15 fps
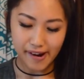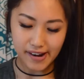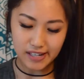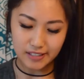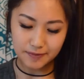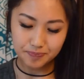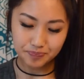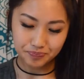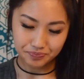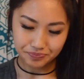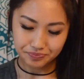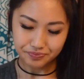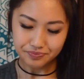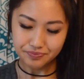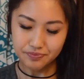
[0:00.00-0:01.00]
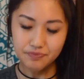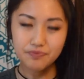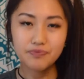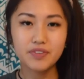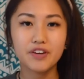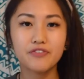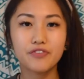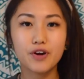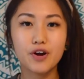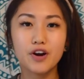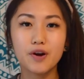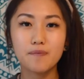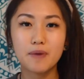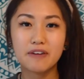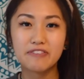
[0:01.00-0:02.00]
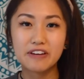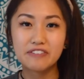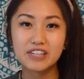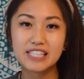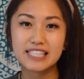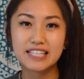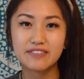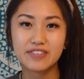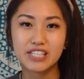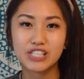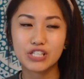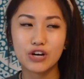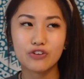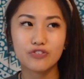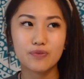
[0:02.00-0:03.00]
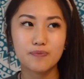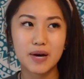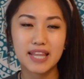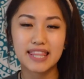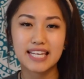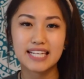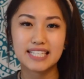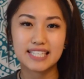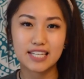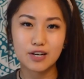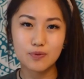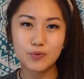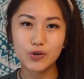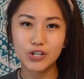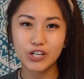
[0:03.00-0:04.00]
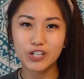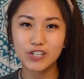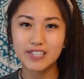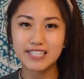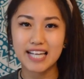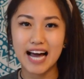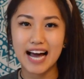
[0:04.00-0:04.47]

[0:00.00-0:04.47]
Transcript: And for my favorite TV show of the month is Gilmore Girls.